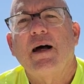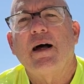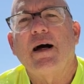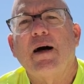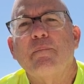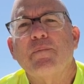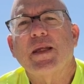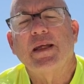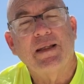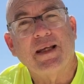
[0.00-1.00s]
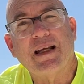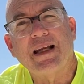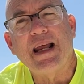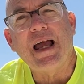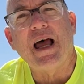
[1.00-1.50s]
um, in the
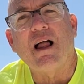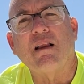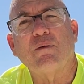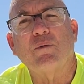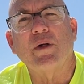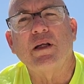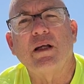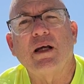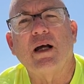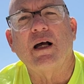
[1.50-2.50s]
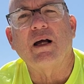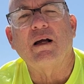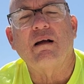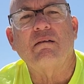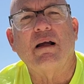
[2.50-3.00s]
canal when uh,
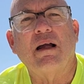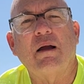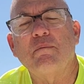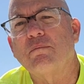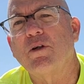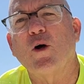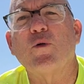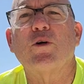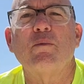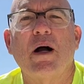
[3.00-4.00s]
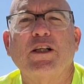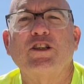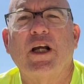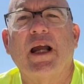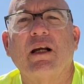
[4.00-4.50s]
I go through my
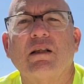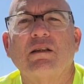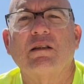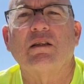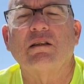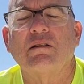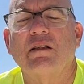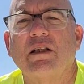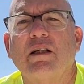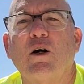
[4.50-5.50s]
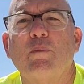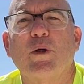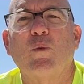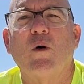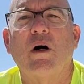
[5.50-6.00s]
channel to, to hit
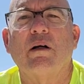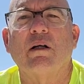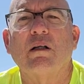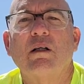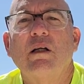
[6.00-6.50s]
open water,